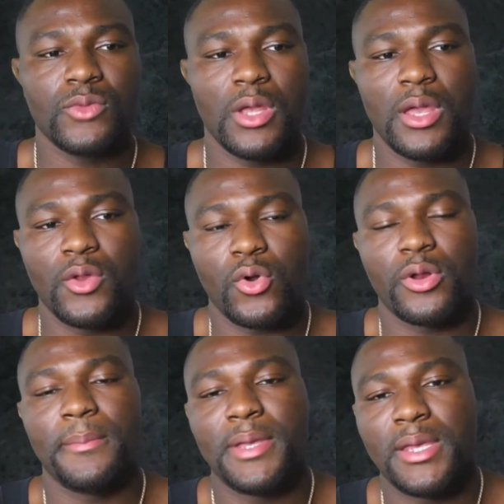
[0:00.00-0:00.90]
in
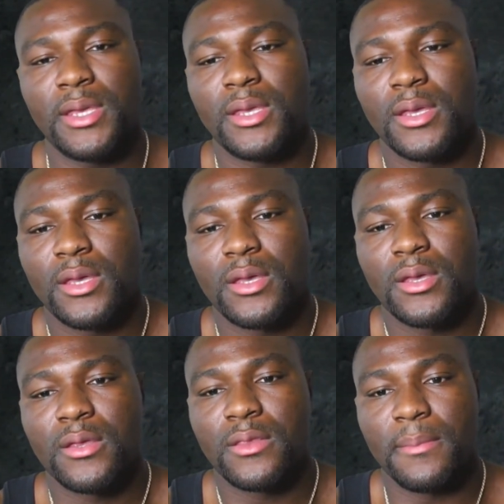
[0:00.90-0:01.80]
order to be
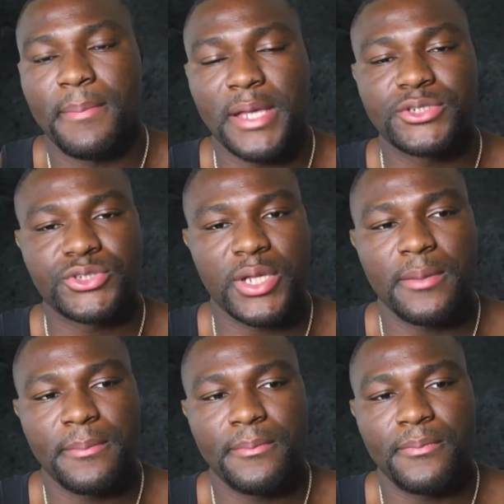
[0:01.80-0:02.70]
the best
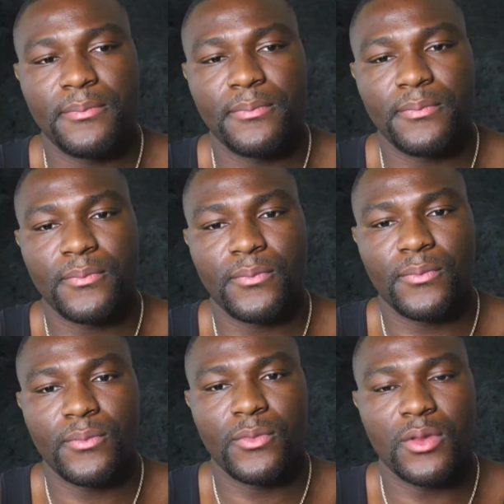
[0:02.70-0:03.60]
shape
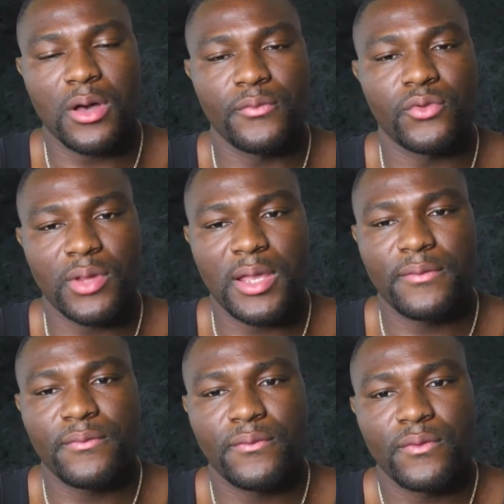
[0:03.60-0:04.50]
of your
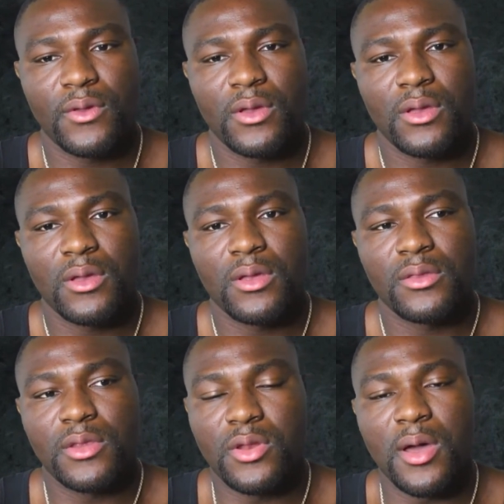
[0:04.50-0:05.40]
life,
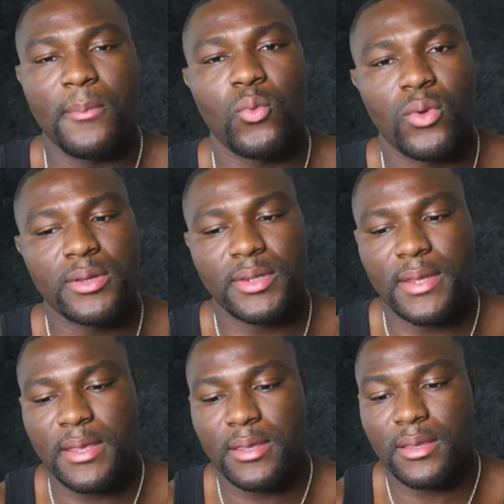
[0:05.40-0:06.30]
the number one
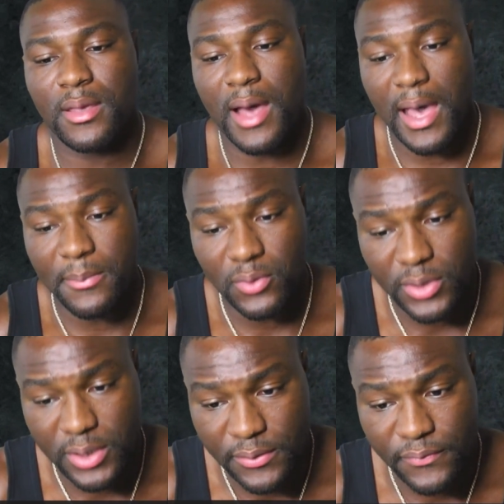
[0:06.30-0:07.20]
thing I
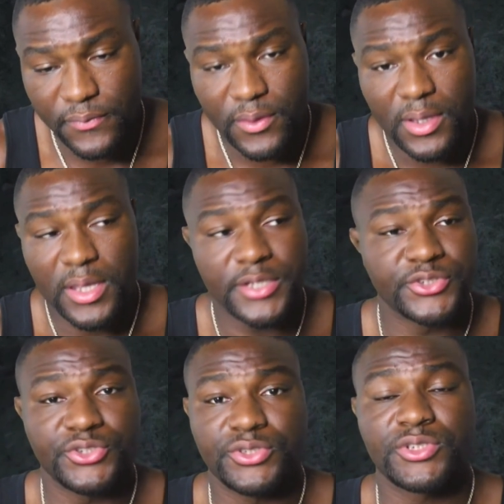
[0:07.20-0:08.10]
believe
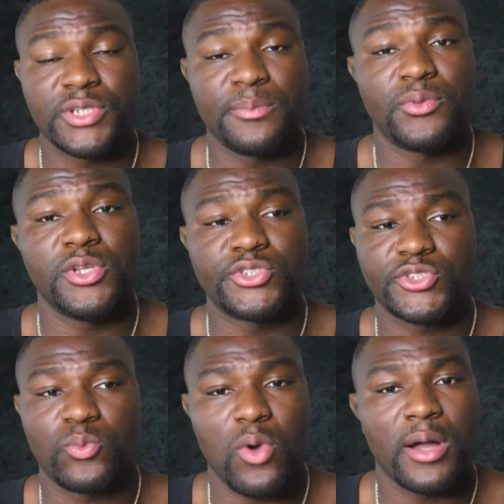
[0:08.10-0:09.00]
is simply
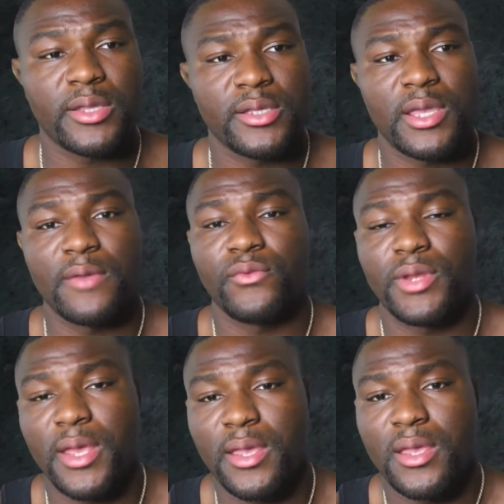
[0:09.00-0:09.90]
just walking every day.